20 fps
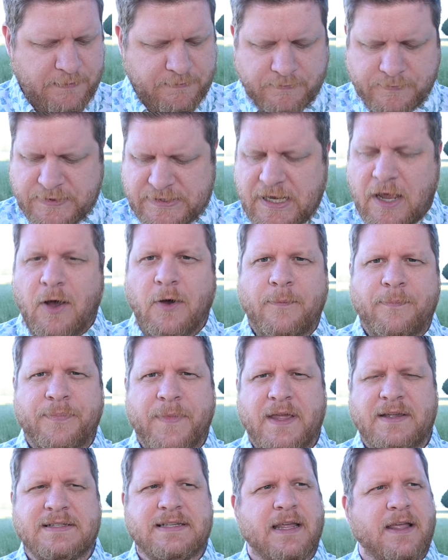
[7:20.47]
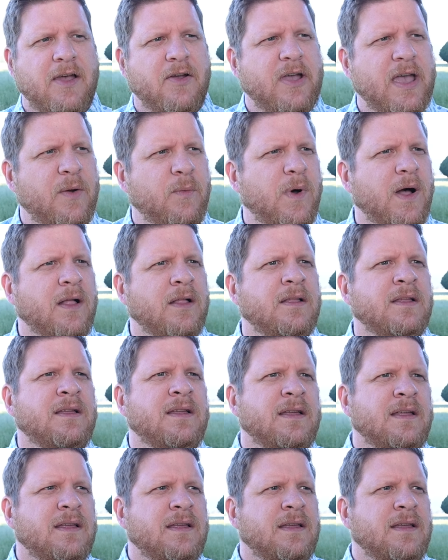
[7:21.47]
So I was like, okay, well,
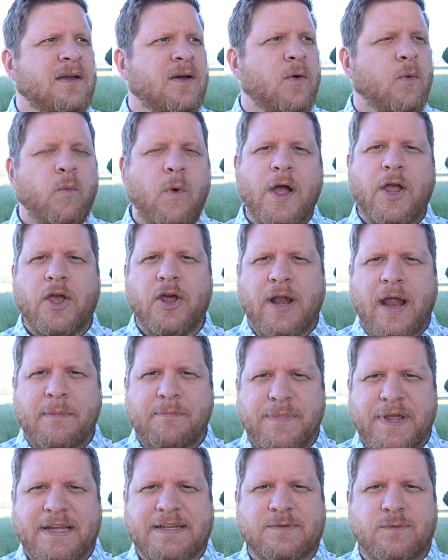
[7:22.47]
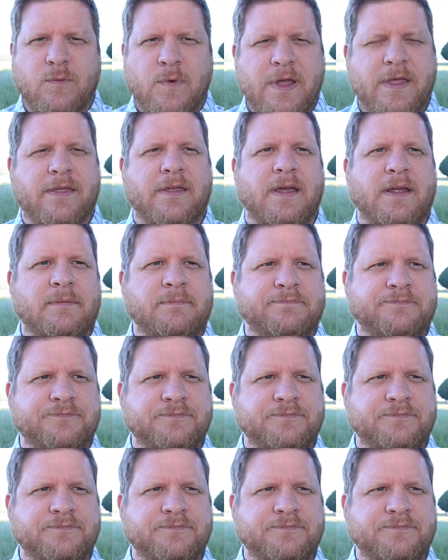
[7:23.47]
what could I mix with it?